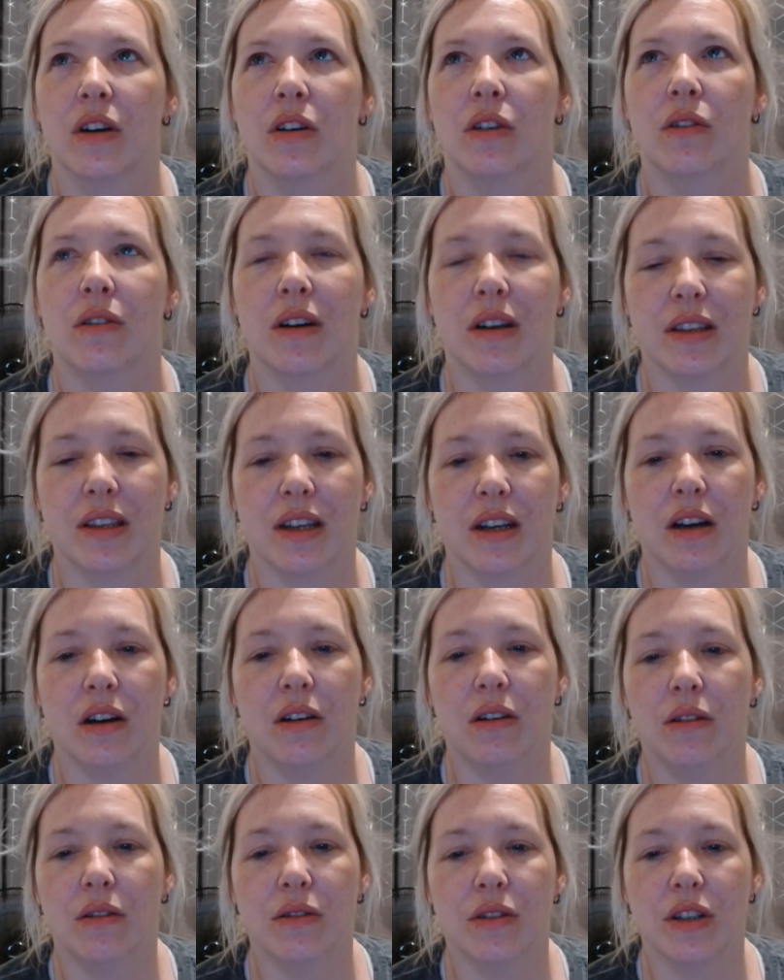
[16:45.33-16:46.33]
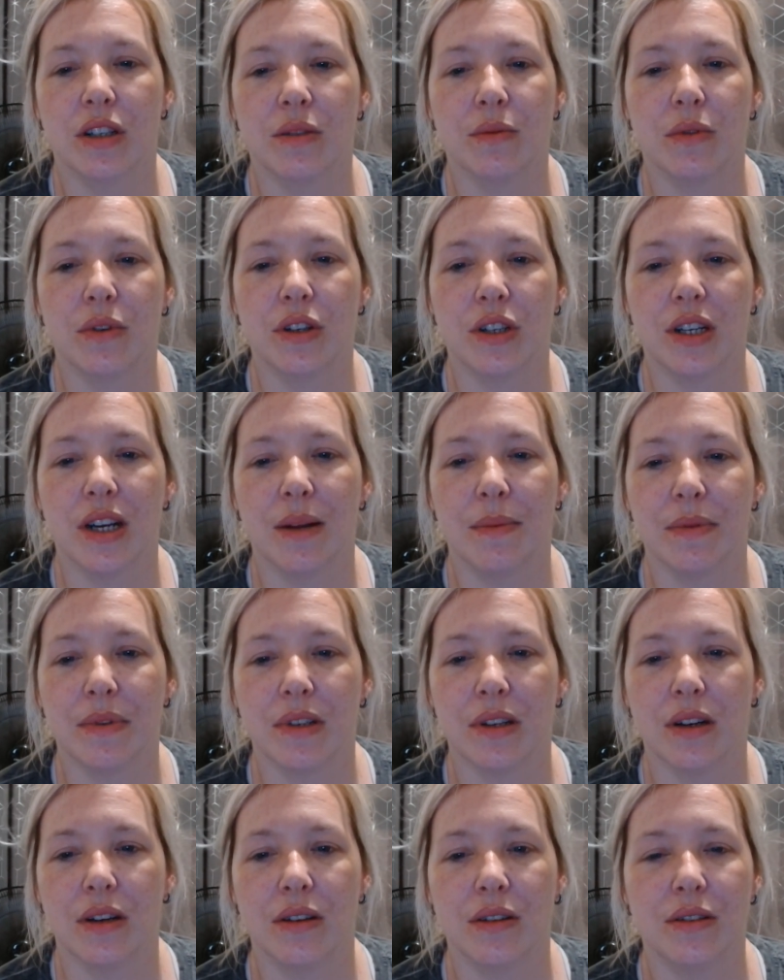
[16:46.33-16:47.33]
Or I think, oh, I'll just watch an
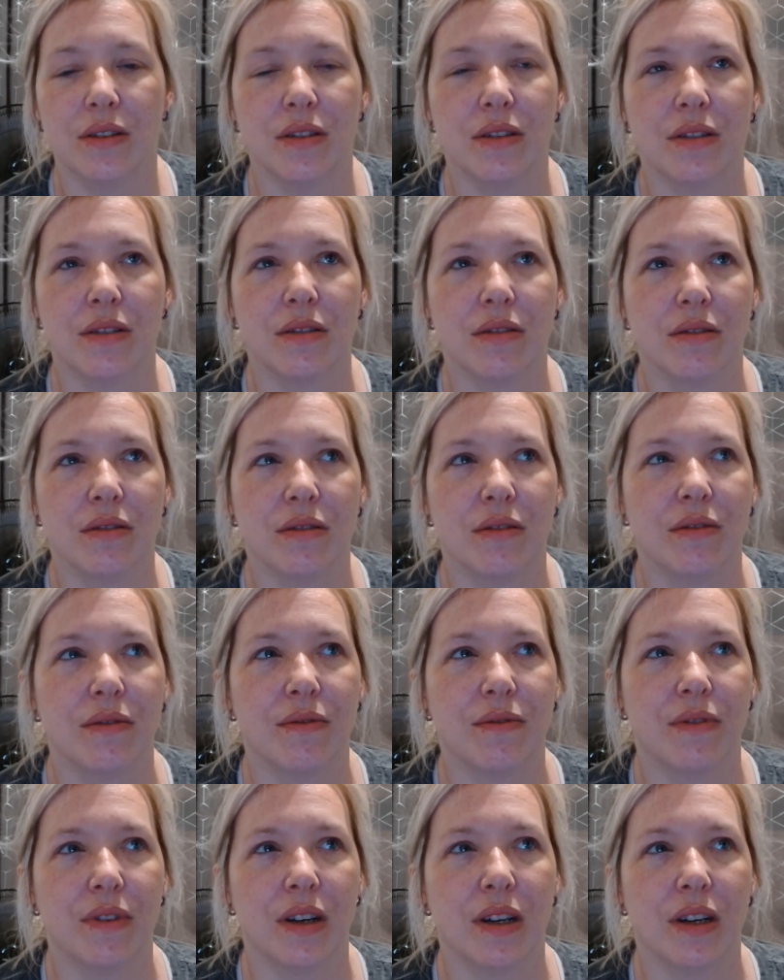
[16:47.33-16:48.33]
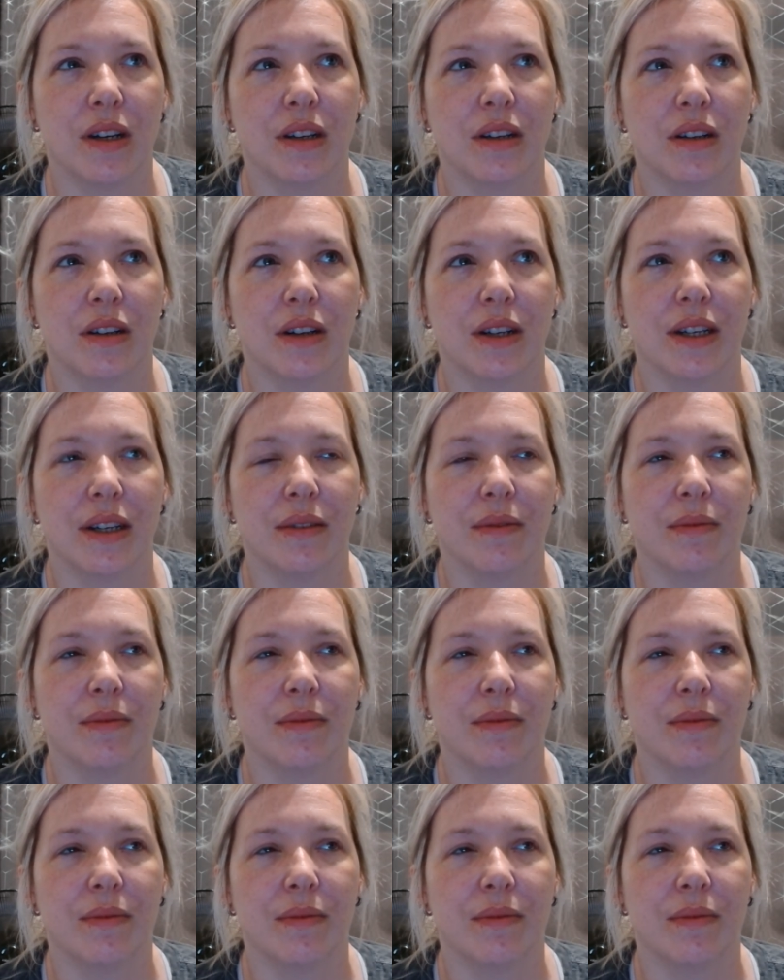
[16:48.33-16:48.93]
episode of like